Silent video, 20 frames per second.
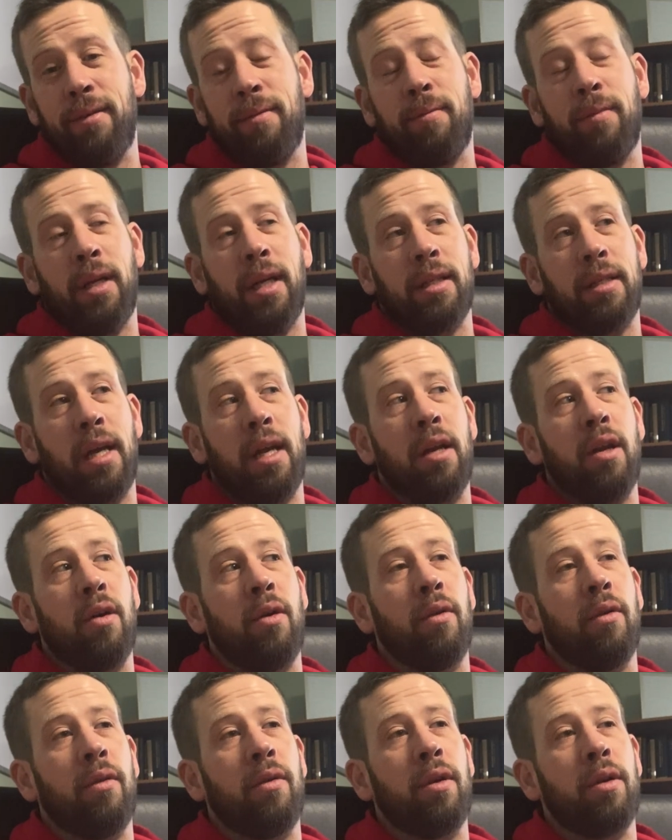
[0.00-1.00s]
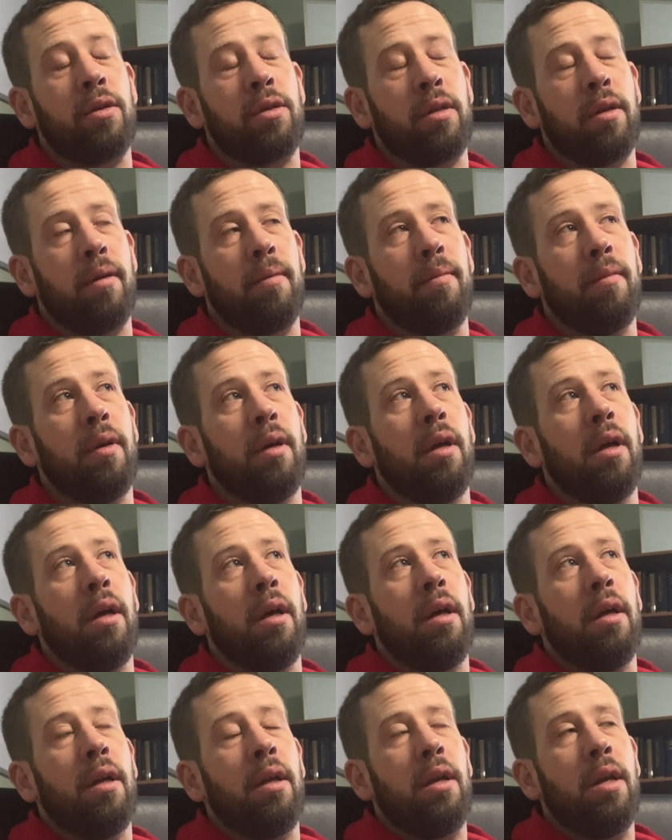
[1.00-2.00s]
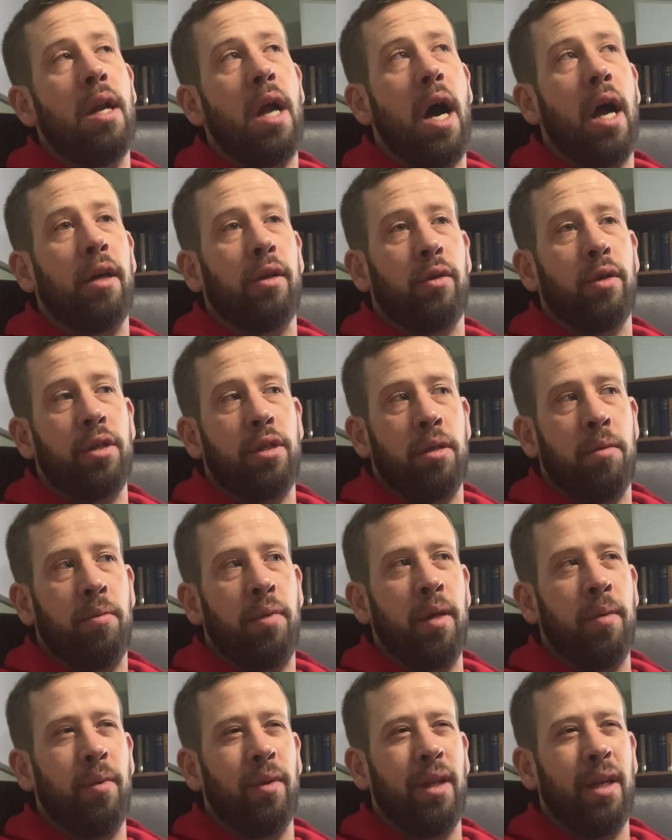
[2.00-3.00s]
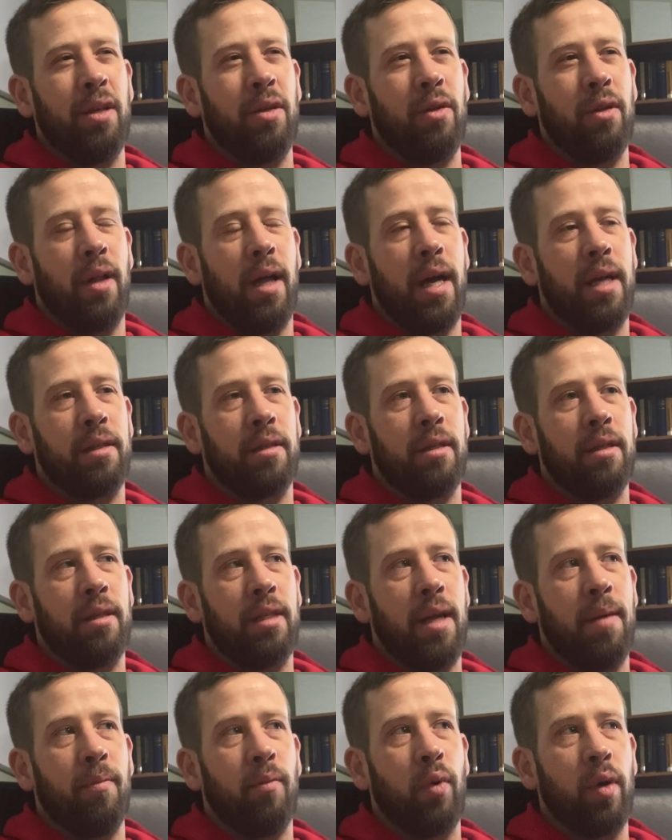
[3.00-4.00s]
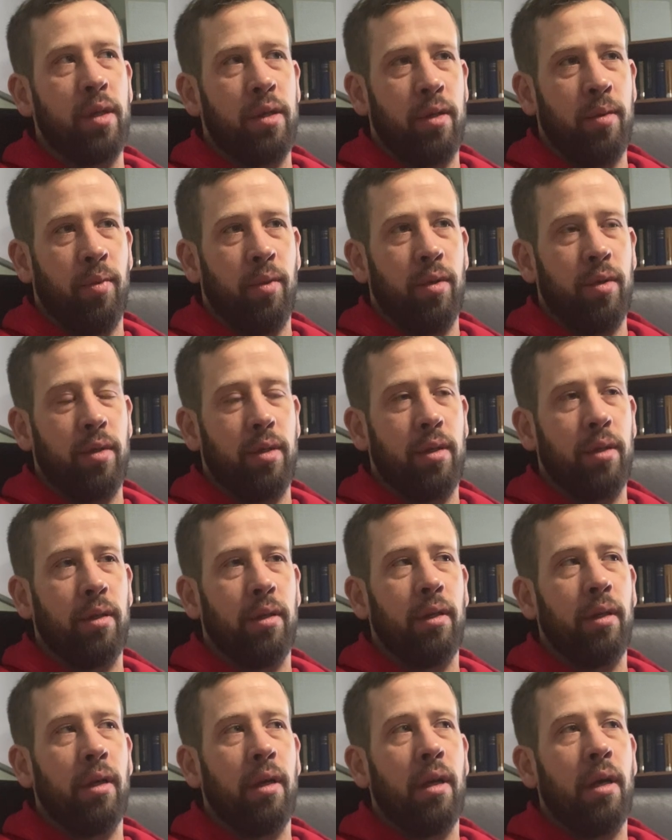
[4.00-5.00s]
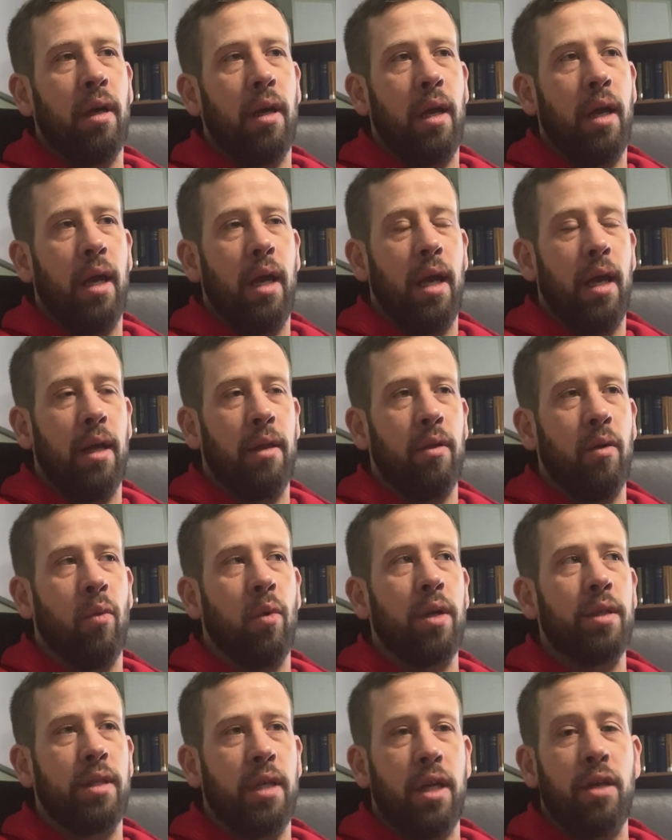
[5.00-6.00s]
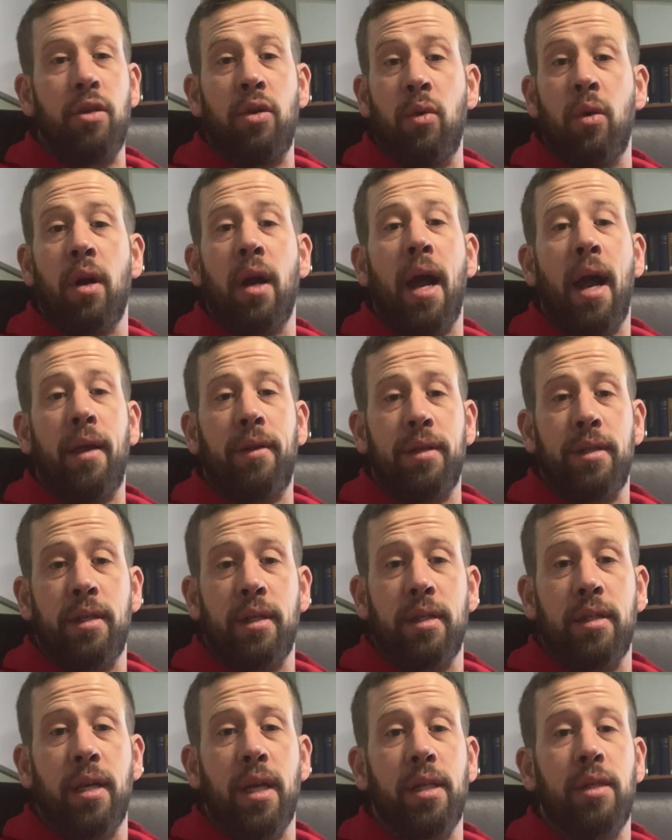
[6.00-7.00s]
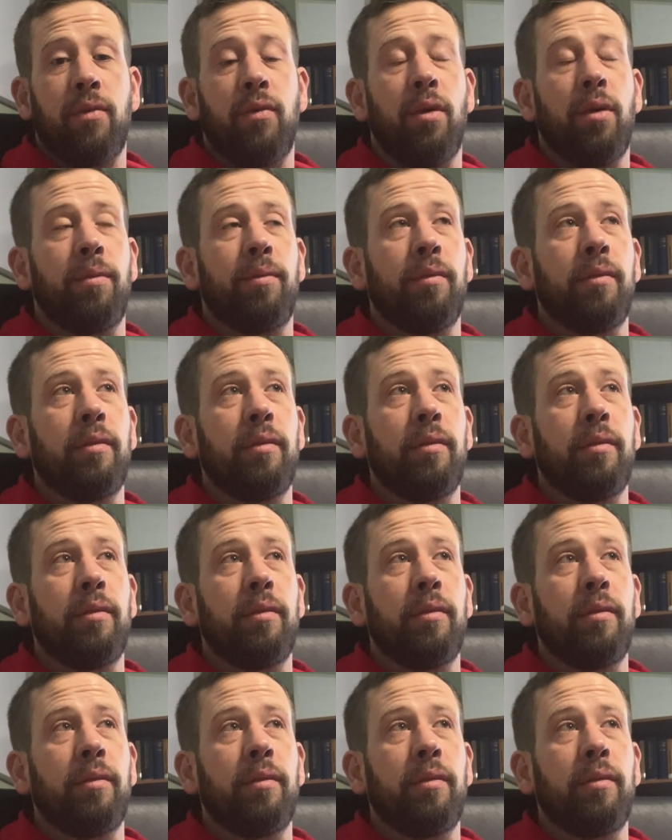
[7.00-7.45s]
Because I know there's some non-Christian people that utilize the same principles, and the ones that do are highly successful.